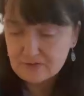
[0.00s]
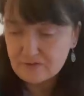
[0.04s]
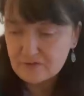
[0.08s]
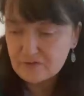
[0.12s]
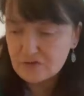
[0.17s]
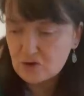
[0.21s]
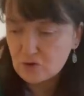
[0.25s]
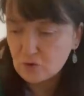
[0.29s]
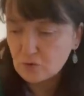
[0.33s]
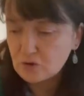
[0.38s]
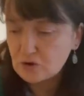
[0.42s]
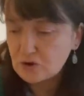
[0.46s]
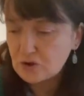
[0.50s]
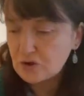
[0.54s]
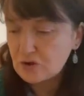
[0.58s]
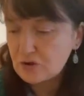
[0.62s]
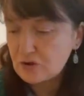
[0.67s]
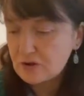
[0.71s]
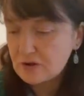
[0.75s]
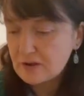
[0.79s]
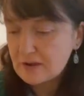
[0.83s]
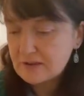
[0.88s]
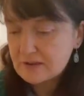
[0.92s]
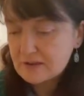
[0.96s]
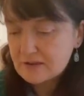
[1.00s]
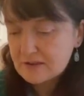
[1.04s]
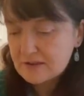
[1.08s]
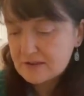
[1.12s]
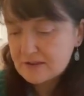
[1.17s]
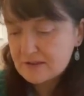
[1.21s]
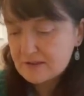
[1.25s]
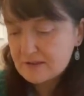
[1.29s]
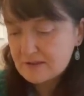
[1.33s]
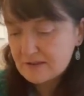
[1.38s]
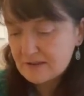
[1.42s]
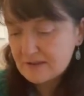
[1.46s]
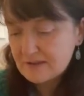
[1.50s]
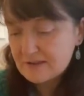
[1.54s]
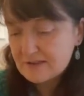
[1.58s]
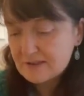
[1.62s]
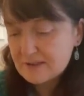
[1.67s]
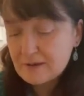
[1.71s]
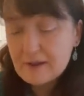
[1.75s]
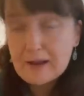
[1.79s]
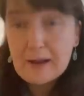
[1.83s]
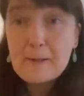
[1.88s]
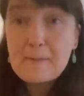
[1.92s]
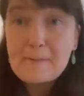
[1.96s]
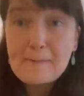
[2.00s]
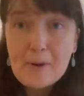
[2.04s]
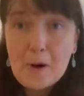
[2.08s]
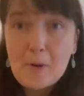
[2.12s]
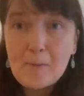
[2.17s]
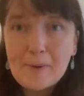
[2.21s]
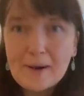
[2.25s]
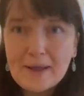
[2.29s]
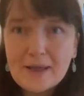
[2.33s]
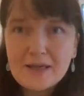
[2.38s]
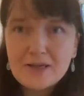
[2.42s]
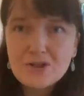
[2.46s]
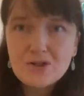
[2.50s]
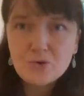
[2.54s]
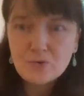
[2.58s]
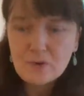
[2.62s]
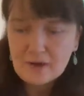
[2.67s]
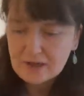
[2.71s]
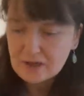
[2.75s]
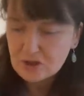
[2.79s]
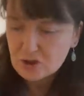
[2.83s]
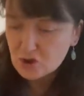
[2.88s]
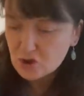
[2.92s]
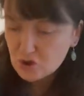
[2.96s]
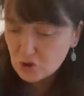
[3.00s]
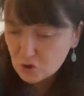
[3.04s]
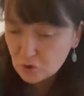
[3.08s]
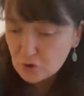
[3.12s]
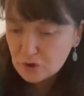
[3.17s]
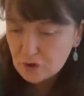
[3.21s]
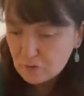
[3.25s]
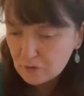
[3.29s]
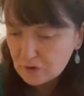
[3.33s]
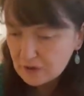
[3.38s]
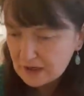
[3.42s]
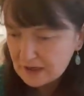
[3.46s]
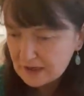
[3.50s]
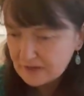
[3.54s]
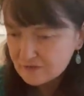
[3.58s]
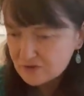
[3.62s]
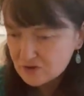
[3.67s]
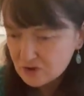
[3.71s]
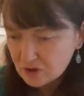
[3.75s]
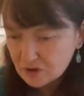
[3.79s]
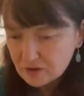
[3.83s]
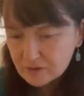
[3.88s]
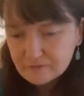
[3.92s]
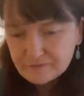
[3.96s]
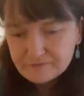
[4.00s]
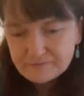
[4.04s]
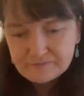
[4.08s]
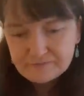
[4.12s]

shown you, it's in public, so I can show you what I have done.